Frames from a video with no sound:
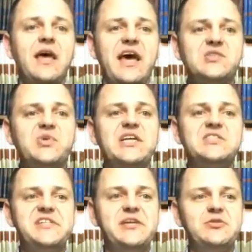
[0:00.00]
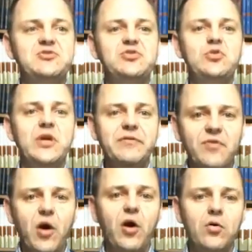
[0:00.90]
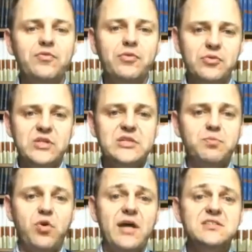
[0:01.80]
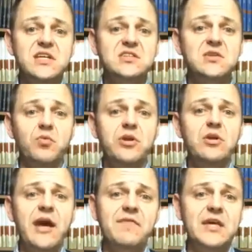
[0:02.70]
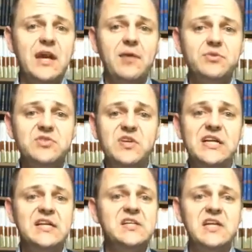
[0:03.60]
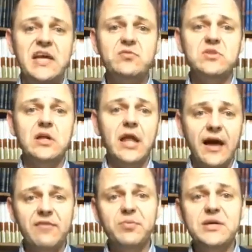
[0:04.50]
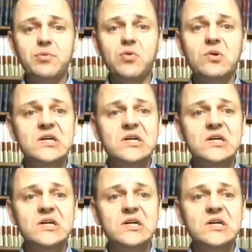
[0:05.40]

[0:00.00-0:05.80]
as we continue to evolve through this process, that we're having an opportunity to connect with a lot of people